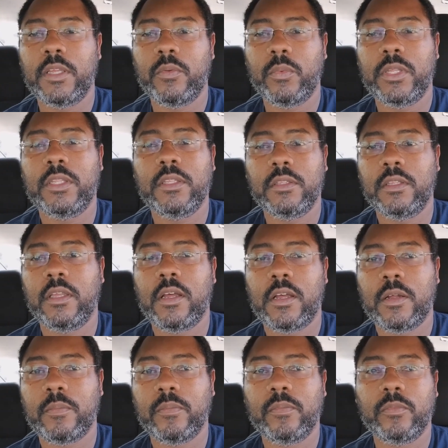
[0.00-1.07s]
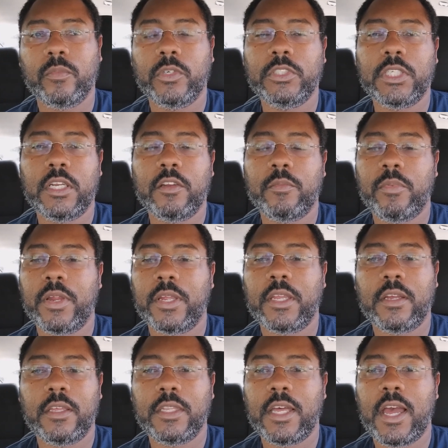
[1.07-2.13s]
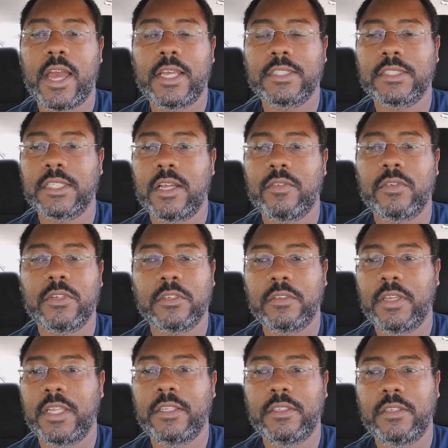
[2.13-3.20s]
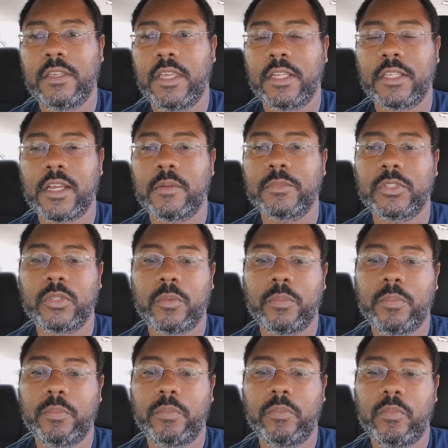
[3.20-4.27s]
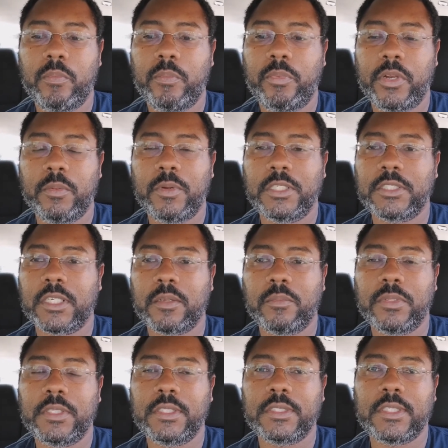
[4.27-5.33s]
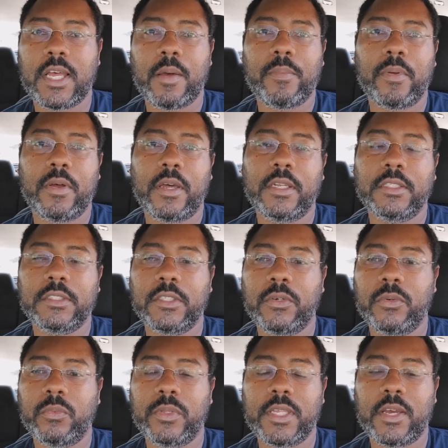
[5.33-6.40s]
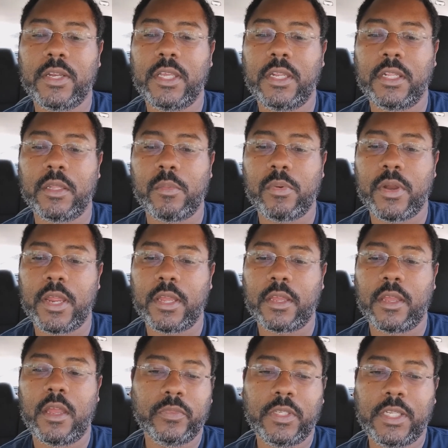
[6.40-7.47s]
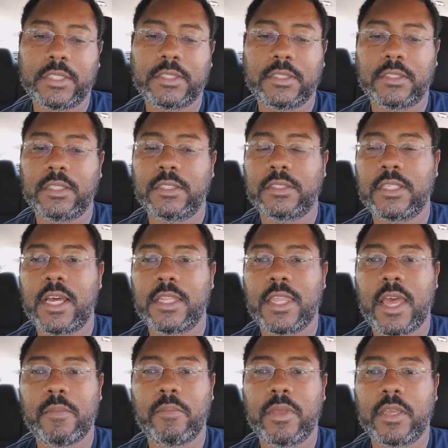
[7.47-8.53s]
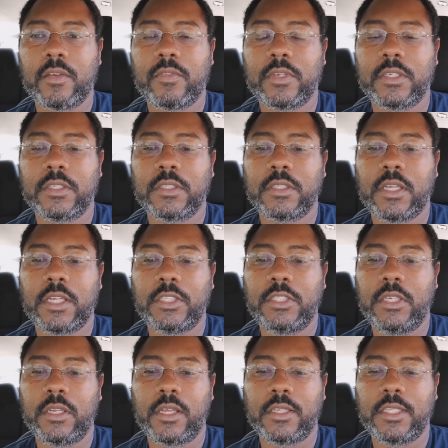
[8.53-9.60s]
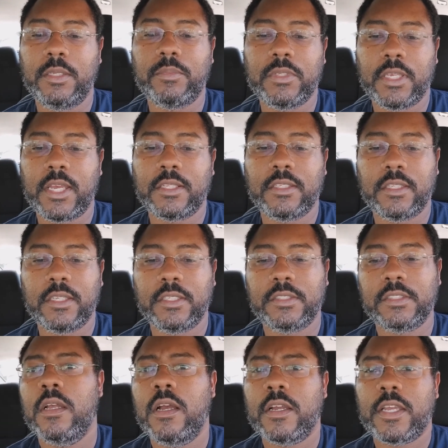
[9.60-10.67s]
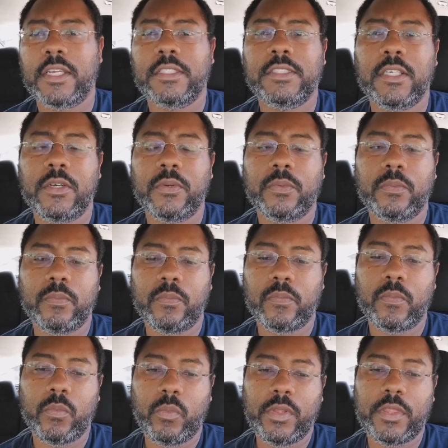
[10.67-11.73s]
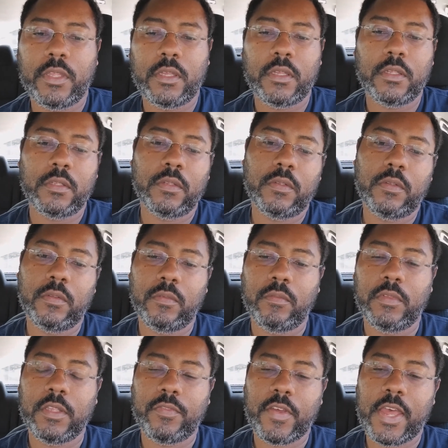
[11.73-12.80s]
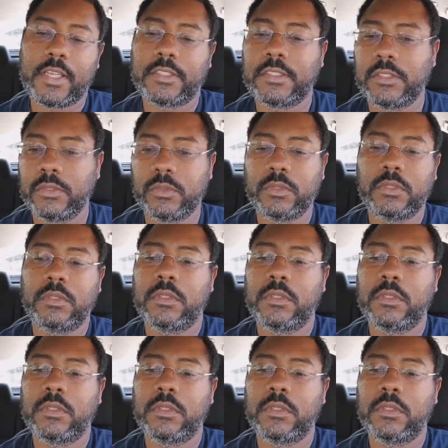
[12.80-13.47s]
with regenerative braking on the highest level, it comes to pretty much a complete stop on its own without hitting the brake. It's not that big of a leap to get to this. Okay, so with the Leaf S, you